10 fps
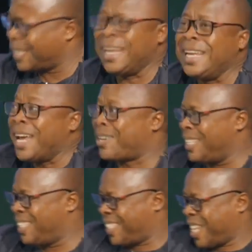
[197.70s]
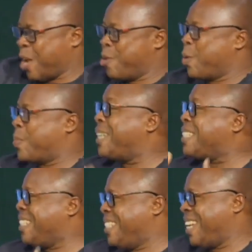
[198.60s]
In a register, no, but
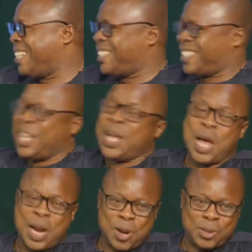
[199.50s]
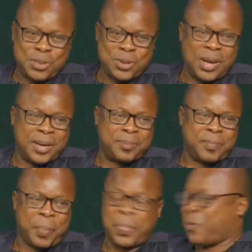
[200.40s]
it entails a lot
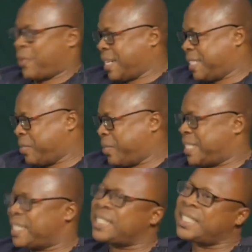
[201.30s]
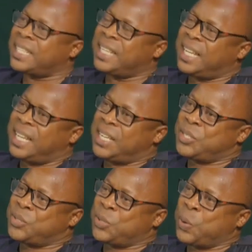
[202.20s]
of activities.
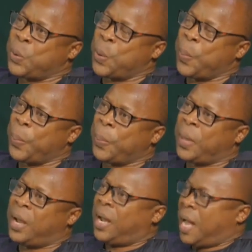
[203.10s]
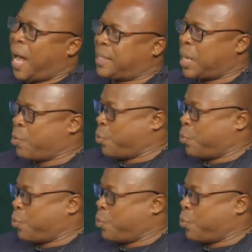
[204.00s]
So, as I will